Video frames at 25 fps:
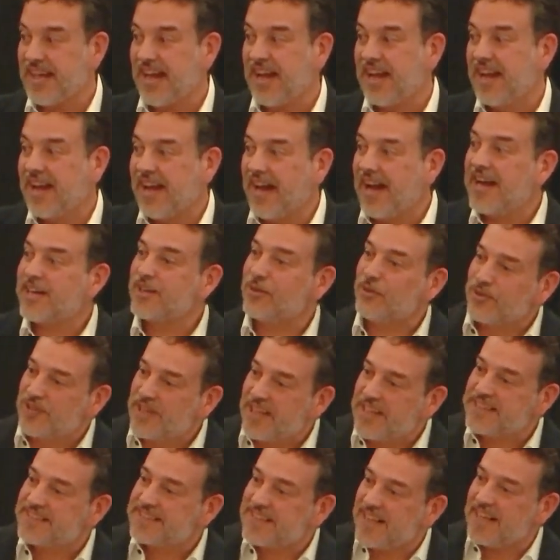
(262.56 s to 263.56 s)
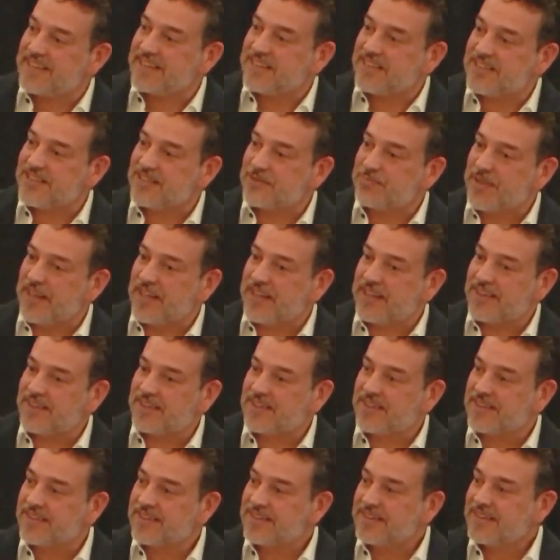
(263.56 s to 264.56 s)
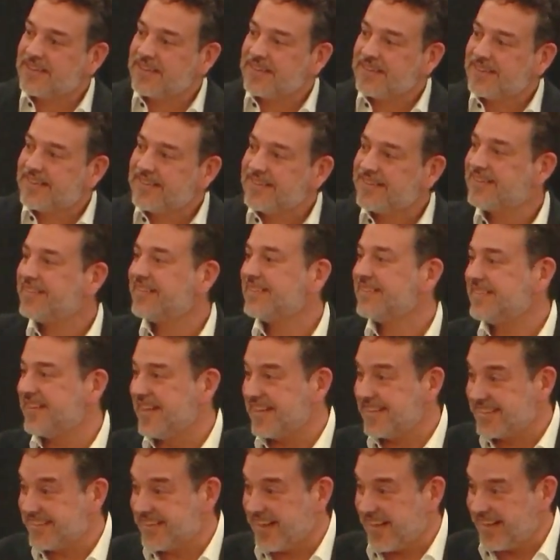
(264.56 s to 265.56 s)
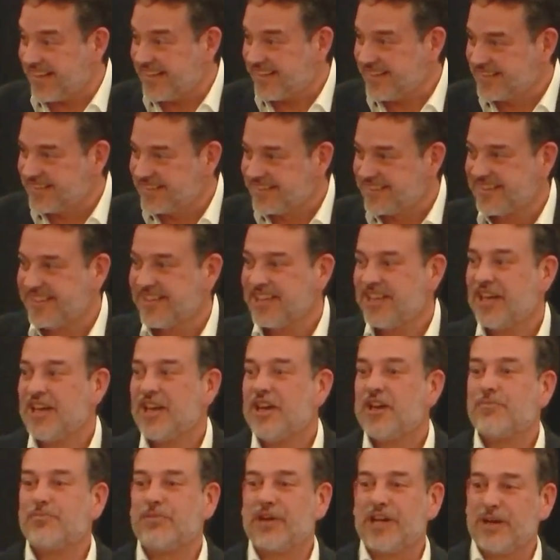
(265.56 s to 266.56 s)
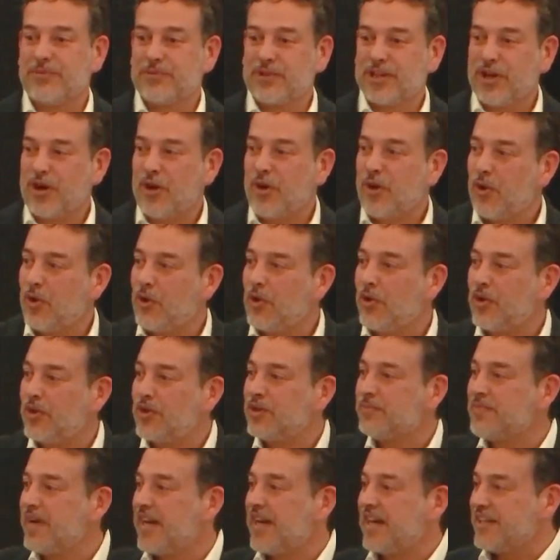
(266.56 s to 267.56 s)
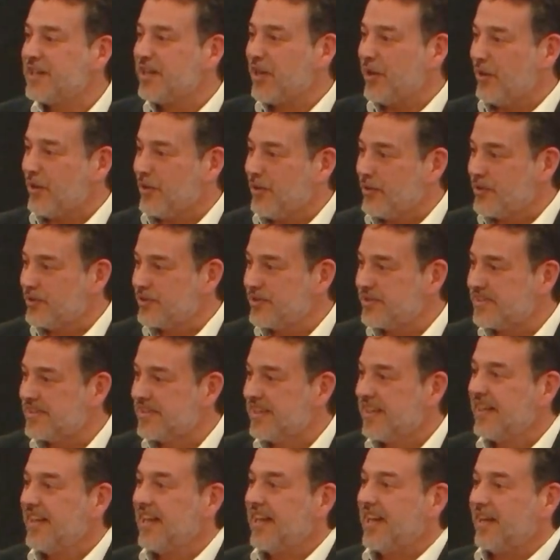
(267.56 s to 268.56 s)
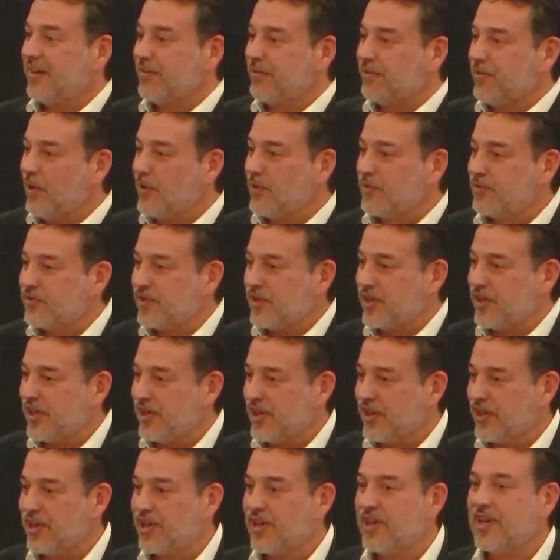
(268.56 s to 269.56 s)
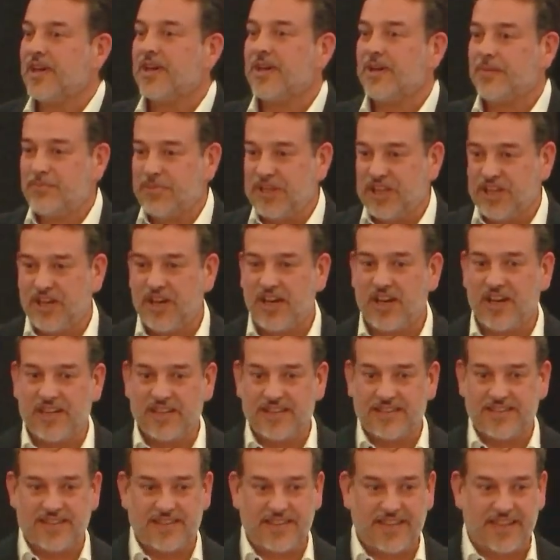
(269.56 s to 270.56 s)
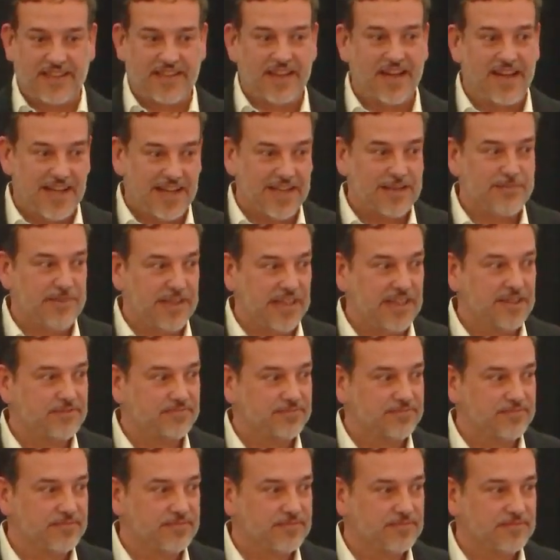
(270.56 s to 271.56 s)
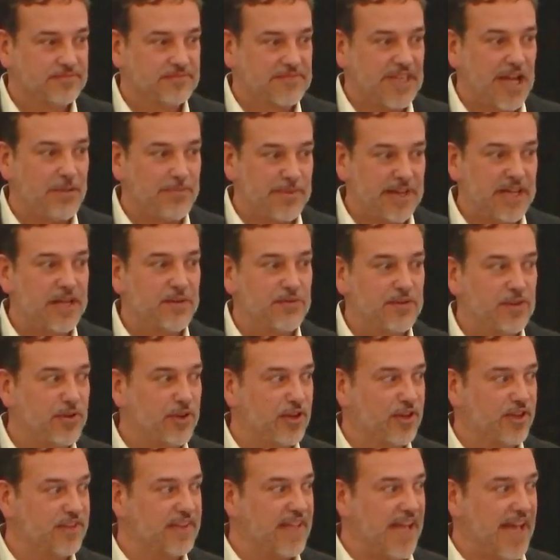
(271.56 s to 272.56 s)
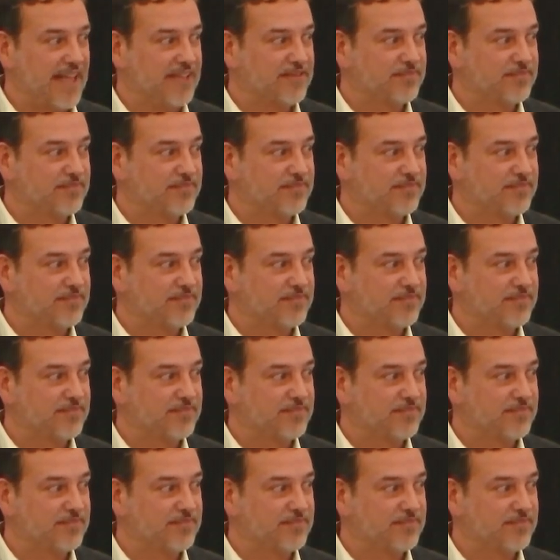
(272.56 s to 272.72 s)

I don't like Danielle Smith, they say, but I'm going to hold my nose and vote for her because the economy. How many of you heard that?